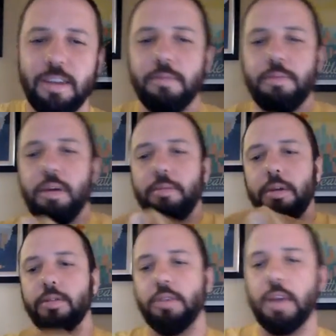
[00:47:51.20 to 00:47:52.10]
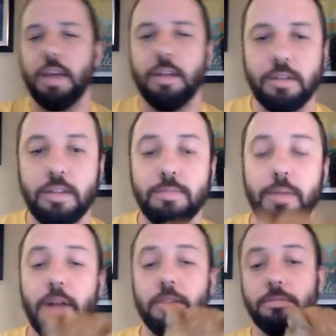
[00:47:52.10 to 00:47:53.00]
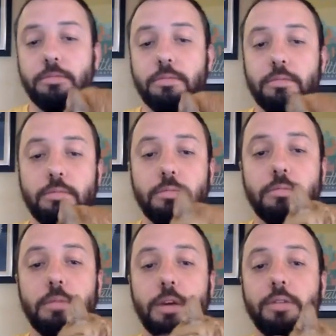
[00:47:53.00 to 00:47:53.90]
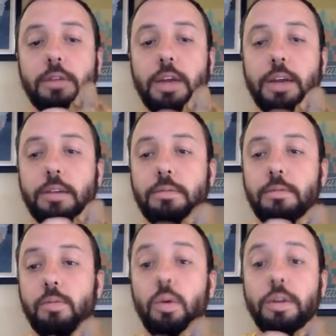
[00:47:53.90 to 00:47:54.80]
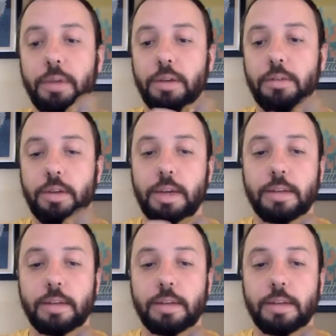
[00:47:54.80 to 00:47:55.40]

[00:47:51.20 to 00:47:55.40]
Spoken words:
Pet my other cat. This is Malcolm, my other cat. One of my other cats.